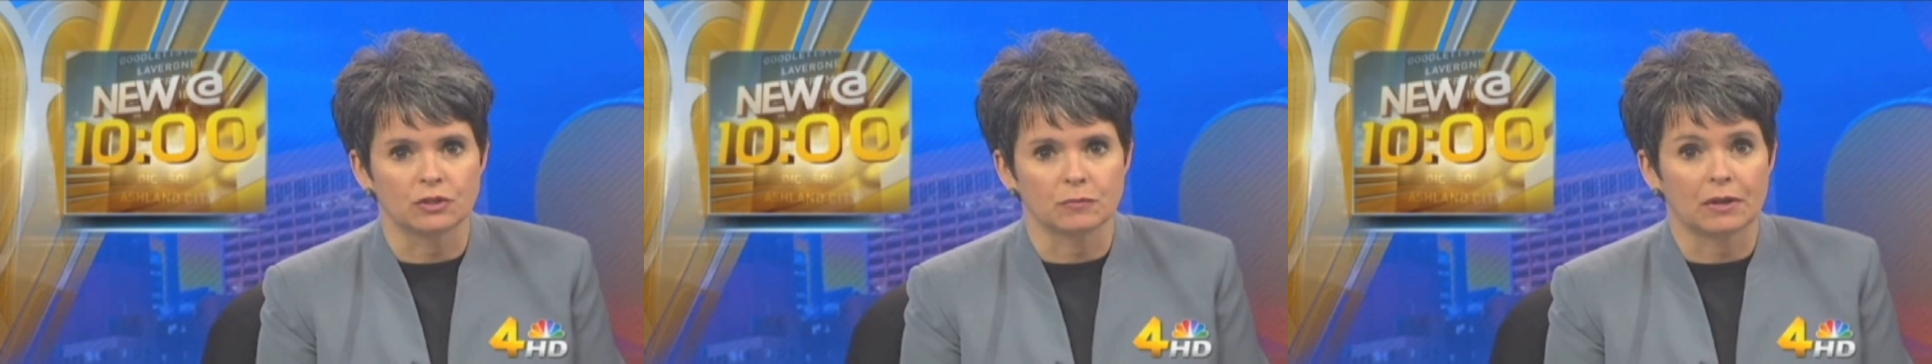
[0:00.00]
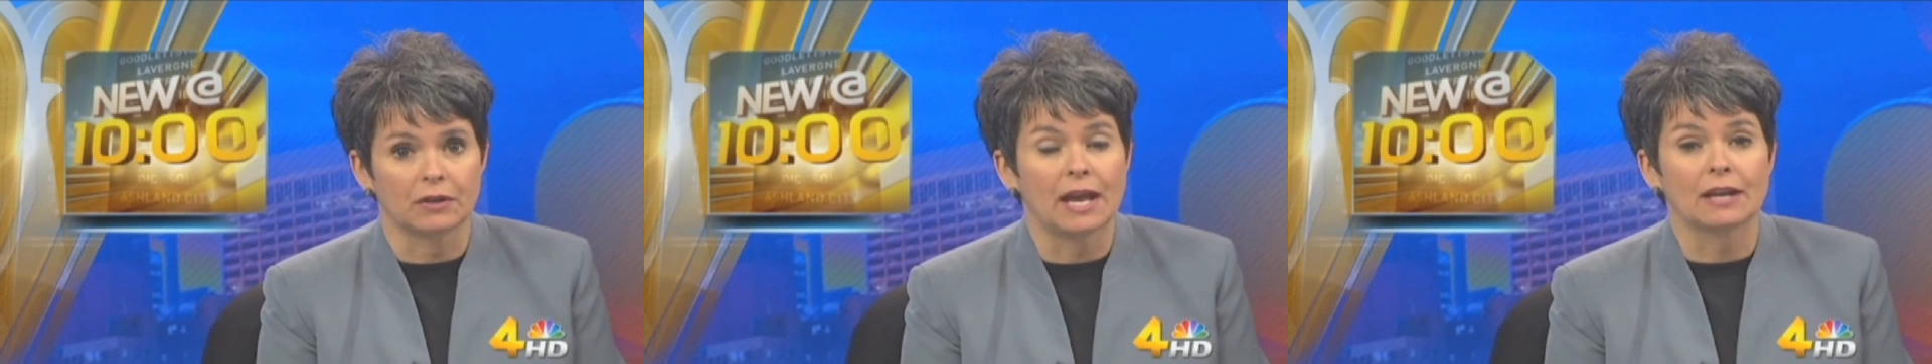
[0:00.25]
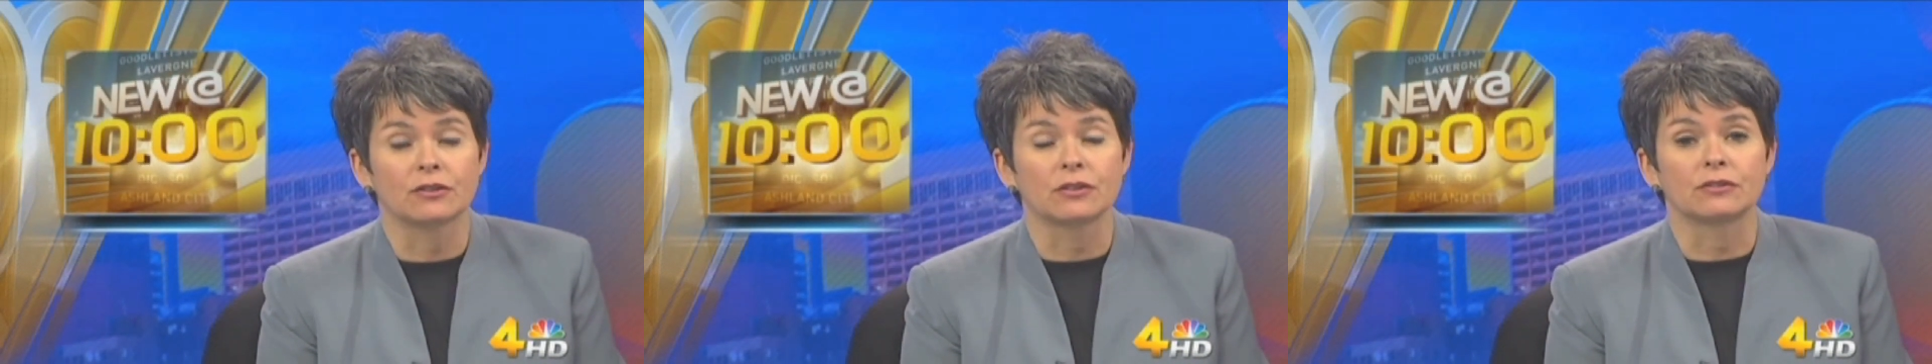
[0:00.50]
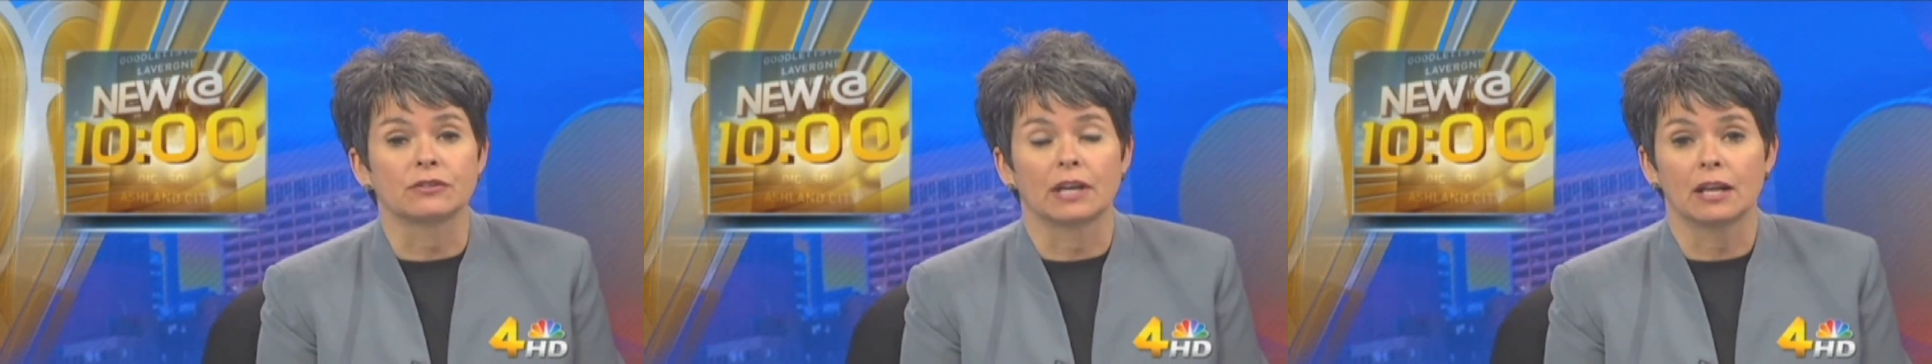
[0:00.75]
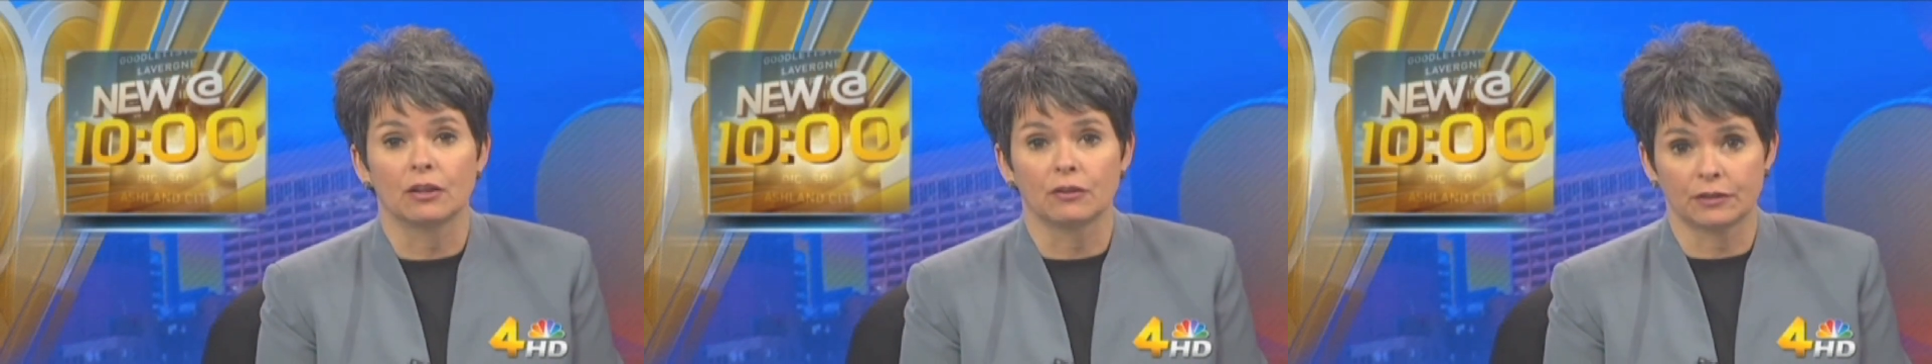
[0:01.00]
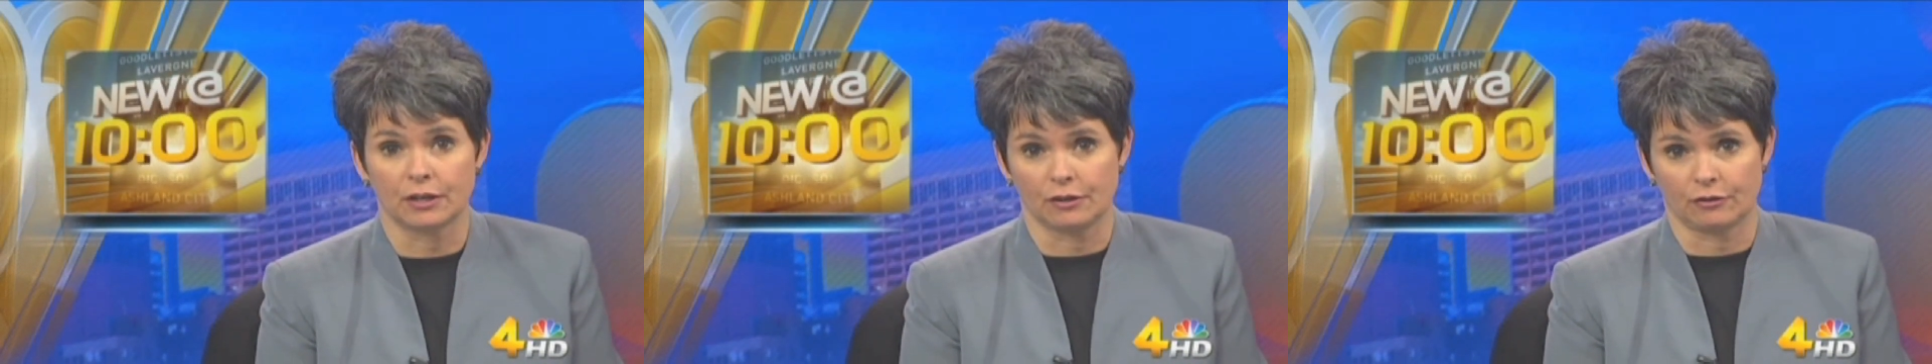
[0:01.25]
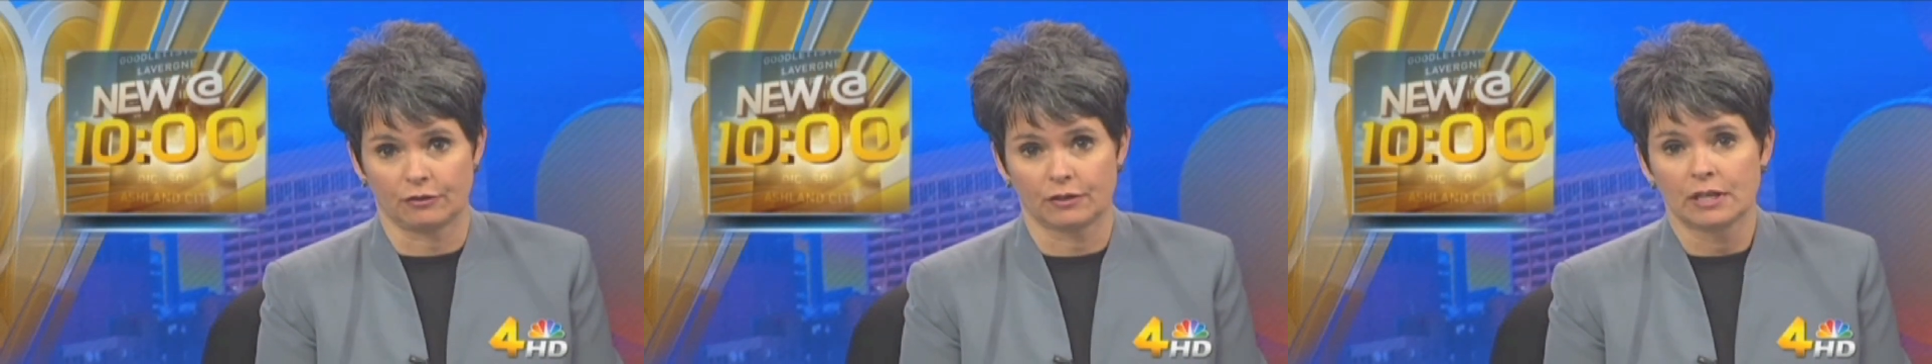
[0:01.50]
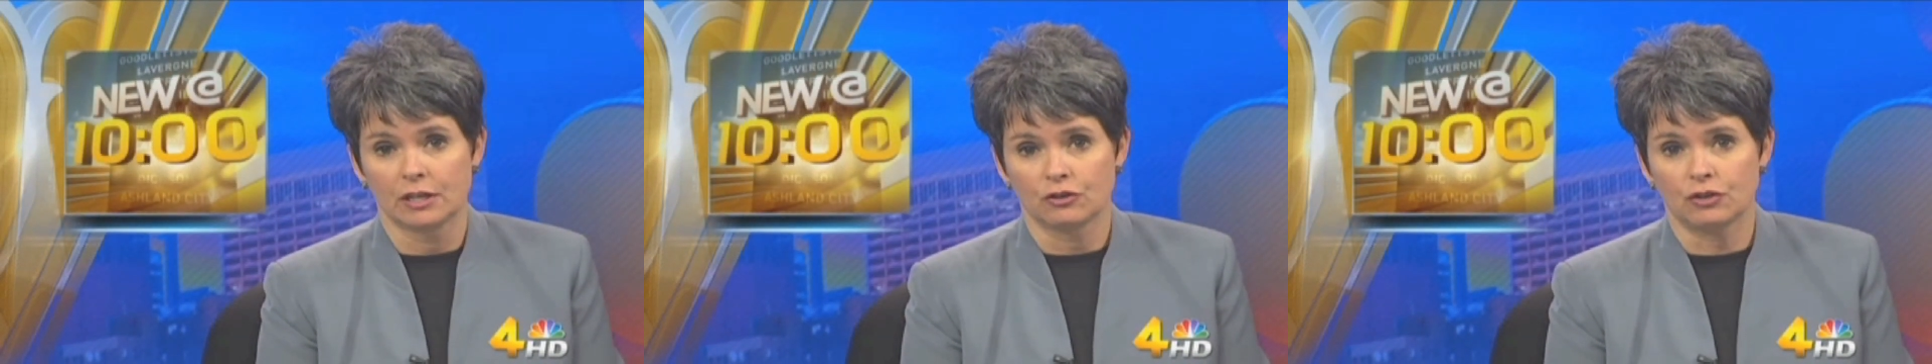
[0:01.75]
It's about access to health care.
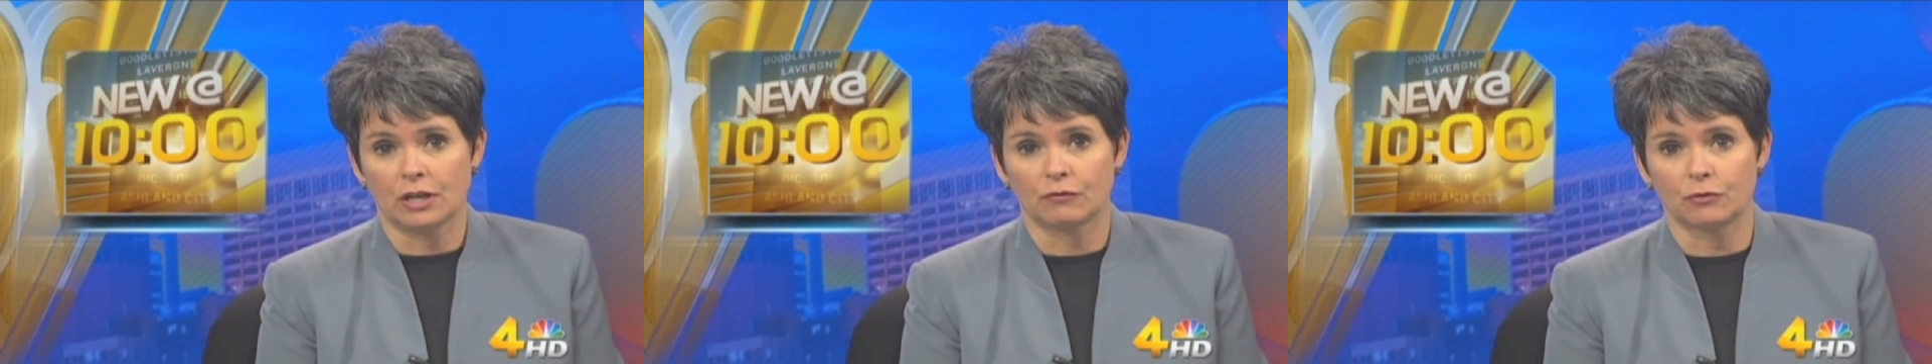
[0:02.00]
Channel